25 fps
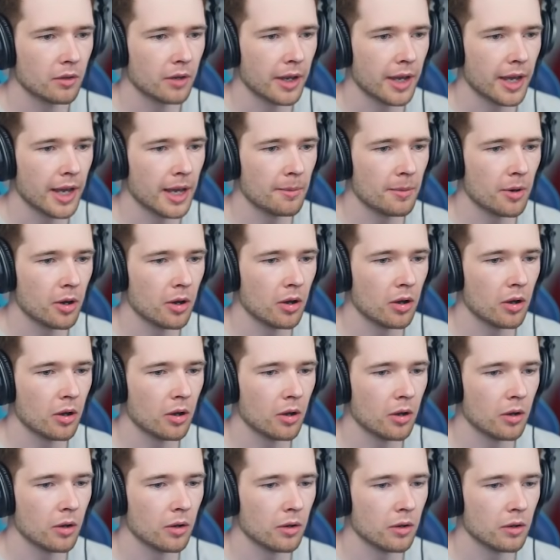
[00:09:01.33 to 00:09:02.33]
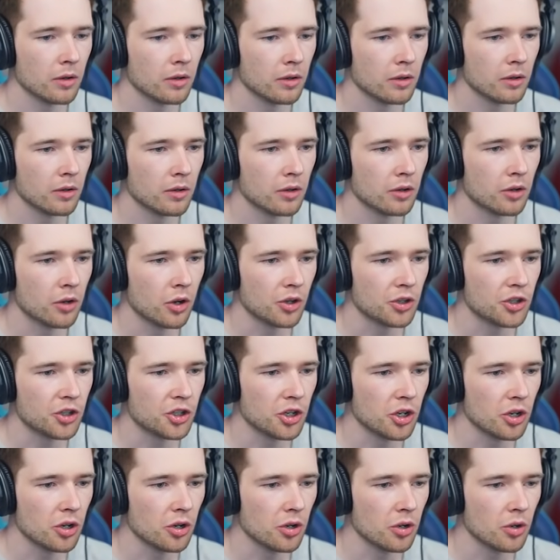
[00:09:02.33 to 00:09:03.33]
All right, ammo. Got
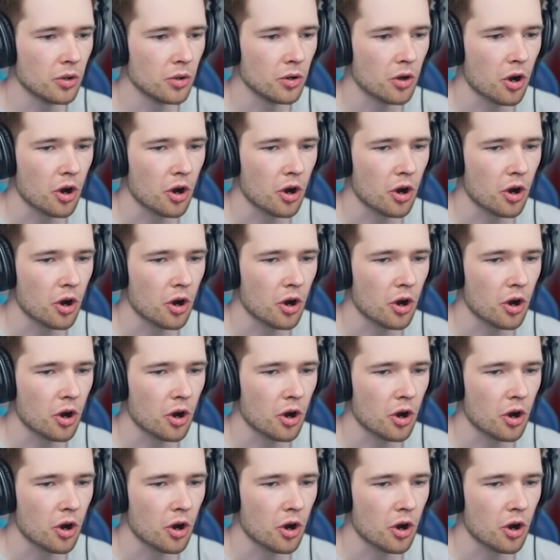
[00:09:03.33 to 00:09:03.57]
you.